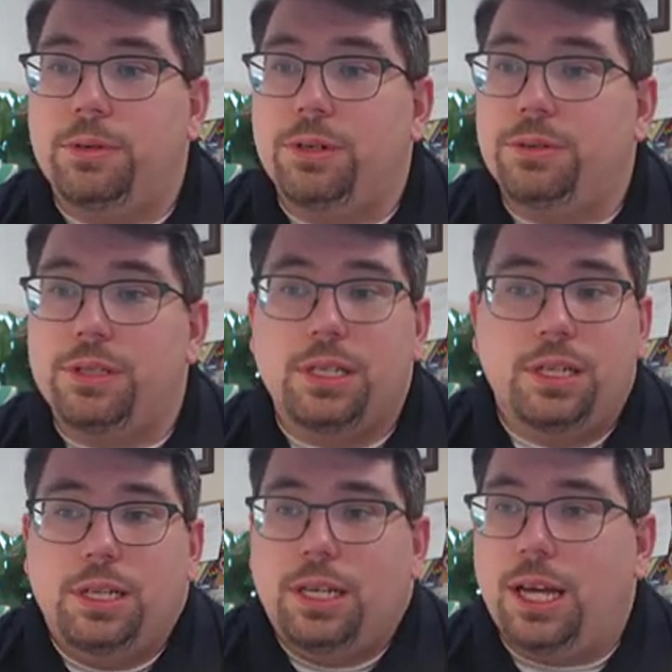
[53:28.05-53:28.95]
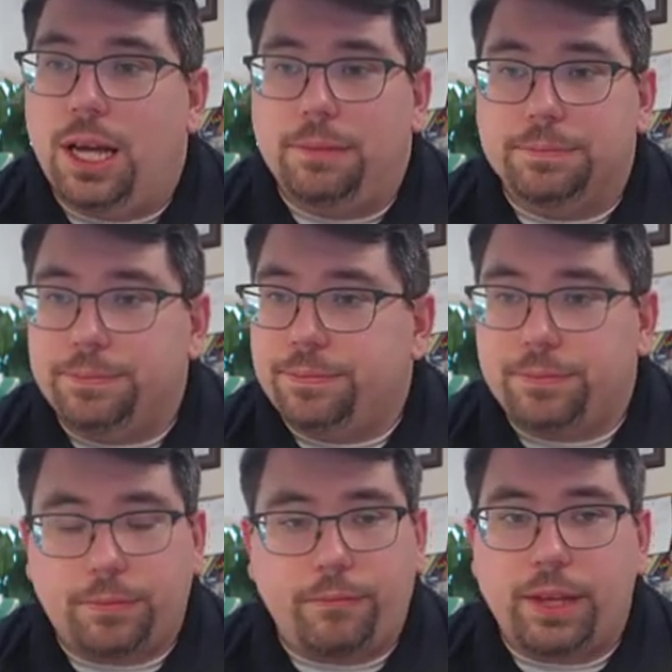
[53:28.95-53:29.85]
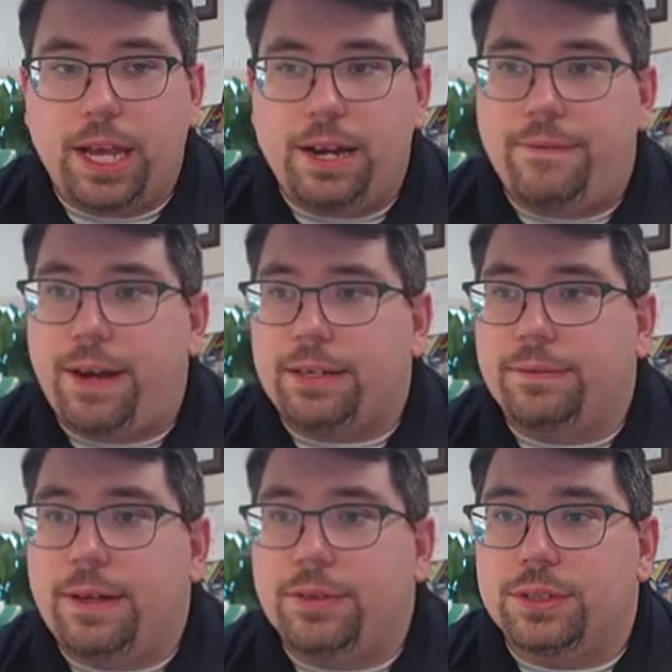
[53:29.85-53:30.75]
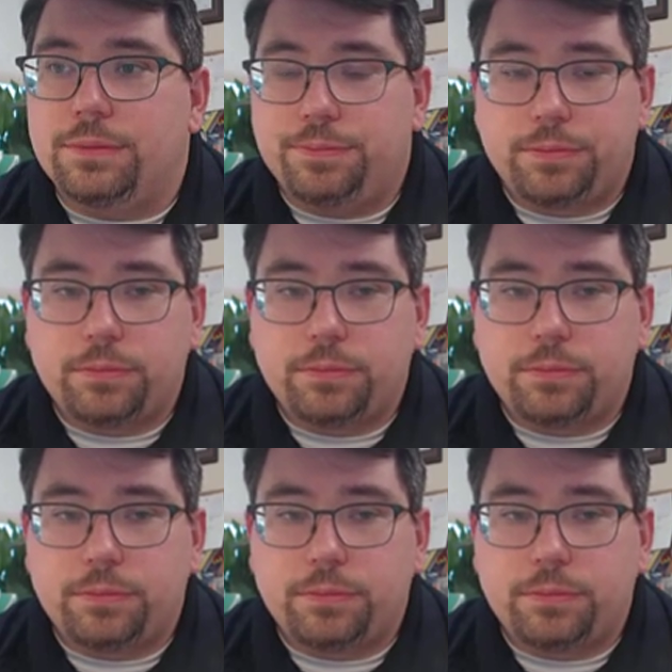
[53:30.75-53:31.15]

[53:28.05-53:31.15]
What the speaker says: produce ineffective levels